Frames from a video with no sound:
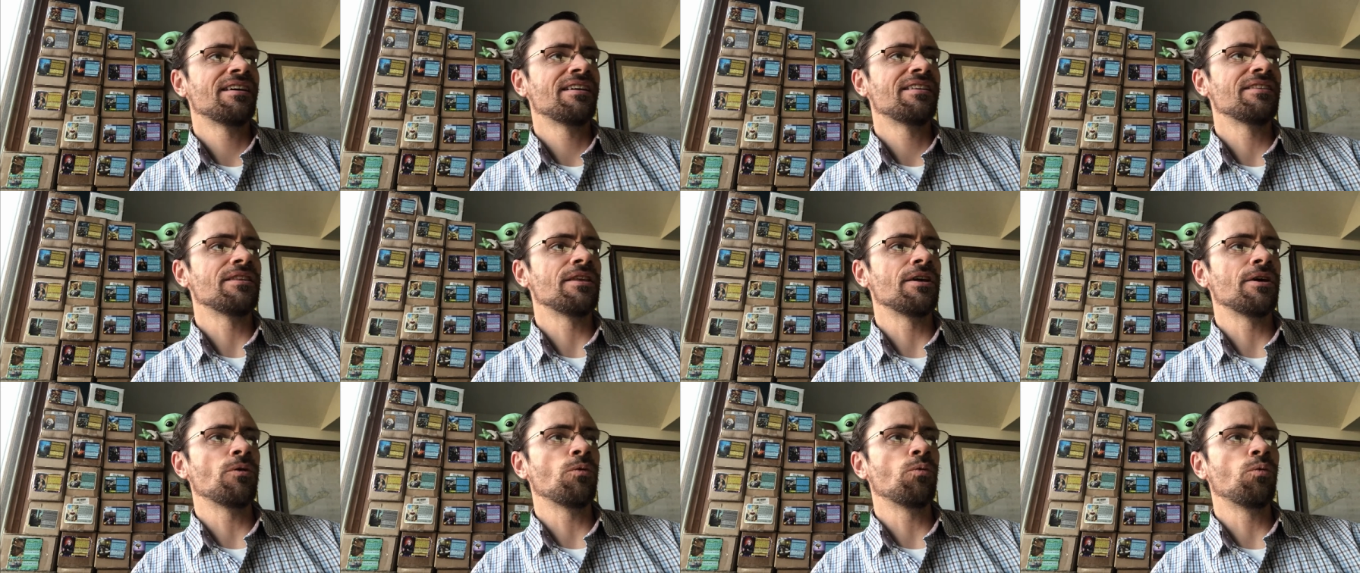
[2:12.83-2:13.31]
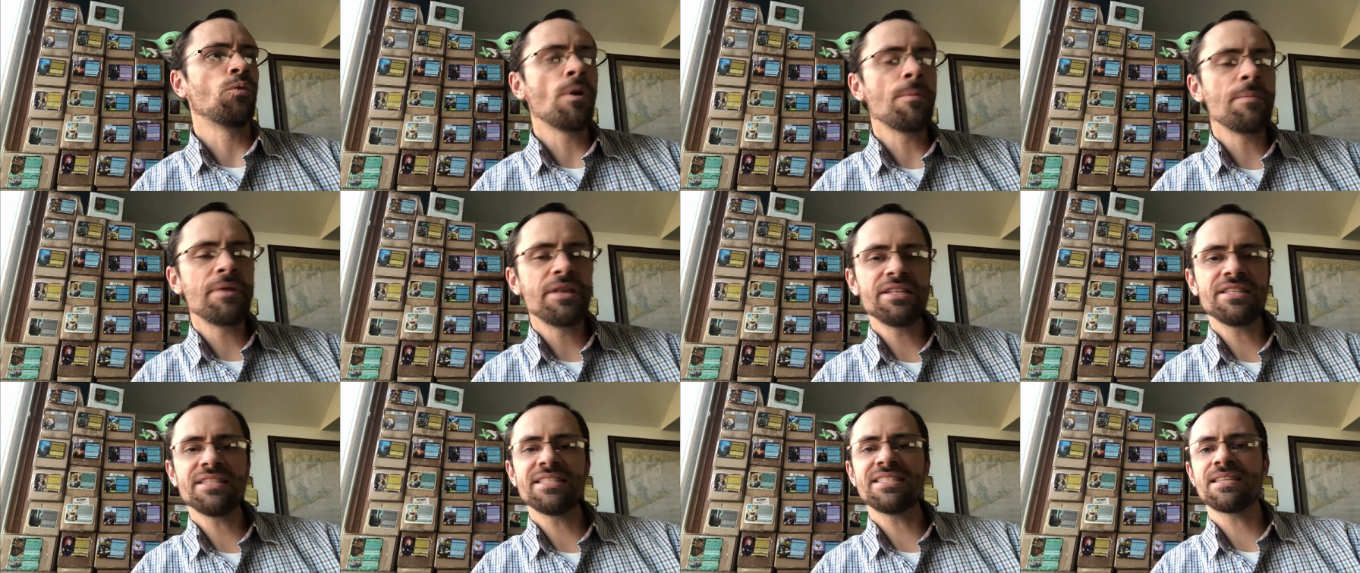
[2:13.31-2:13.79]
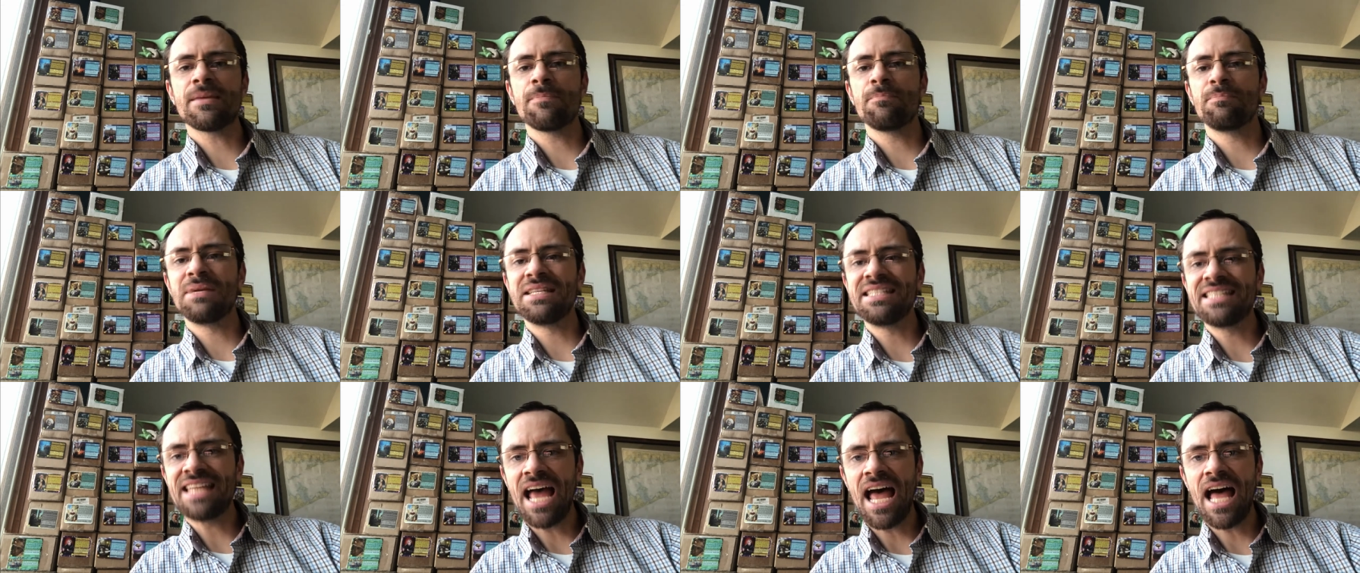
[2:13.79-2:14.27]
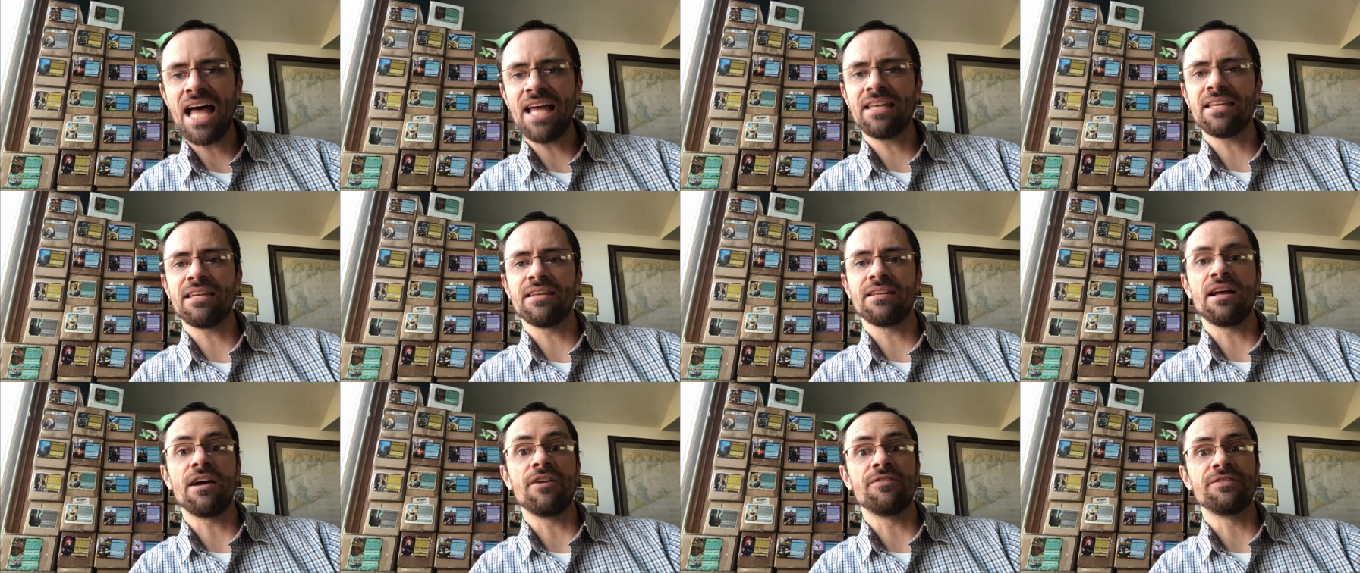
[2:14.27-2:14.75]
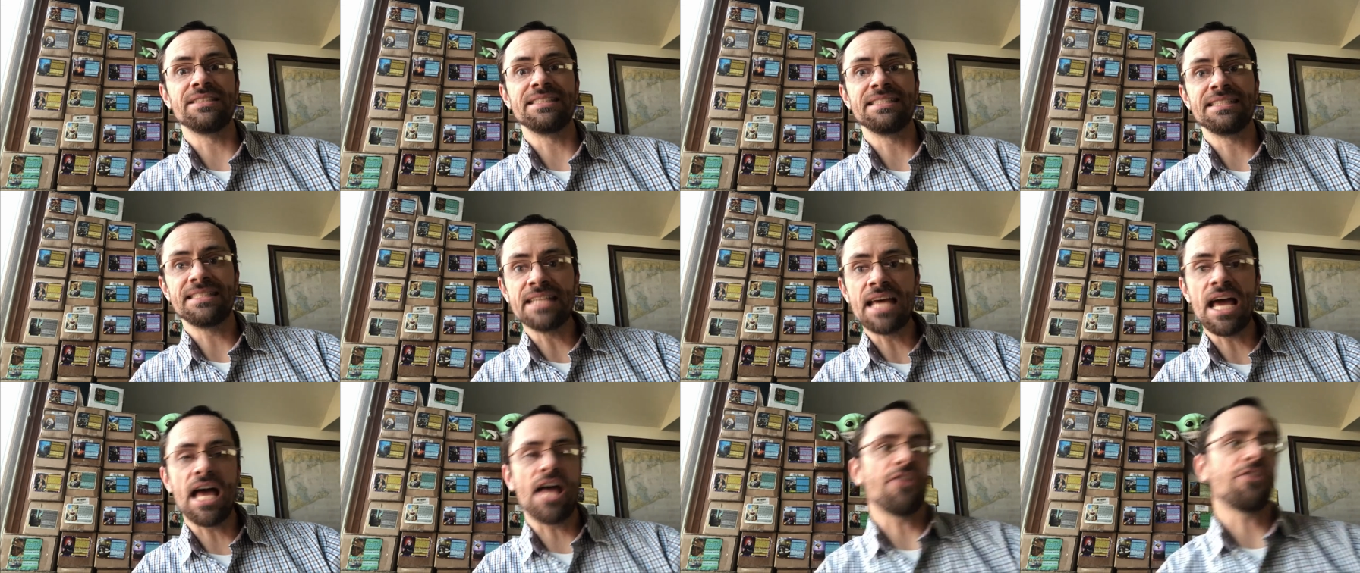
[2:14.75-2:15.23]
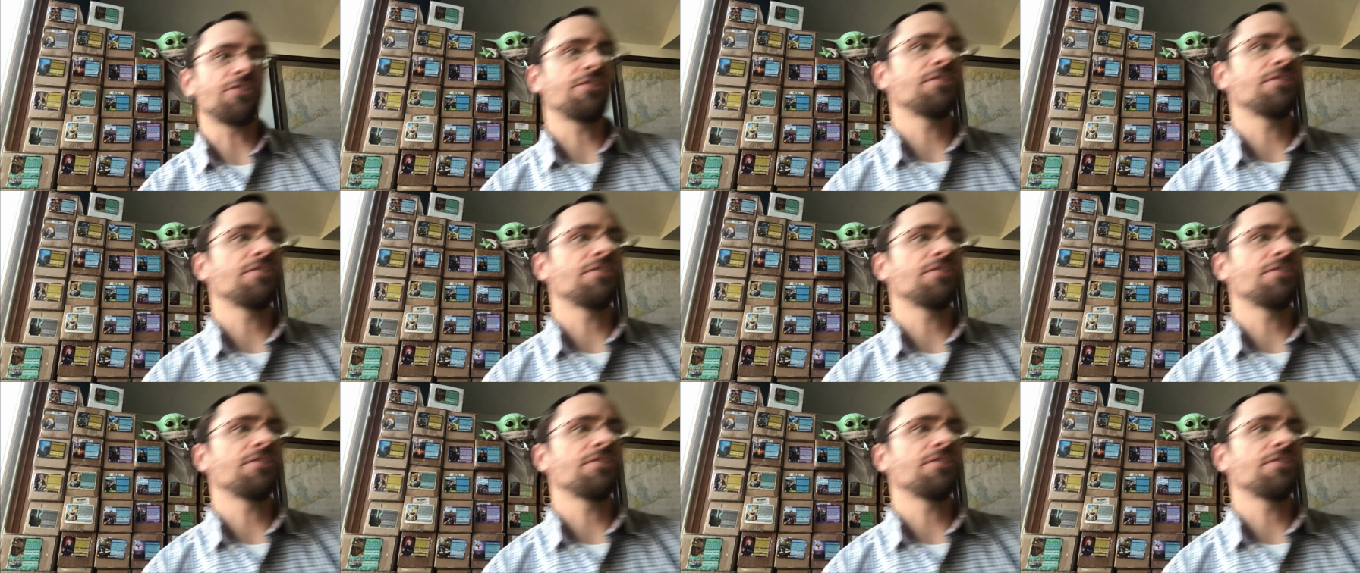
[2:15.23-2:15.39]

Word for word: The Women's Battalion of Death.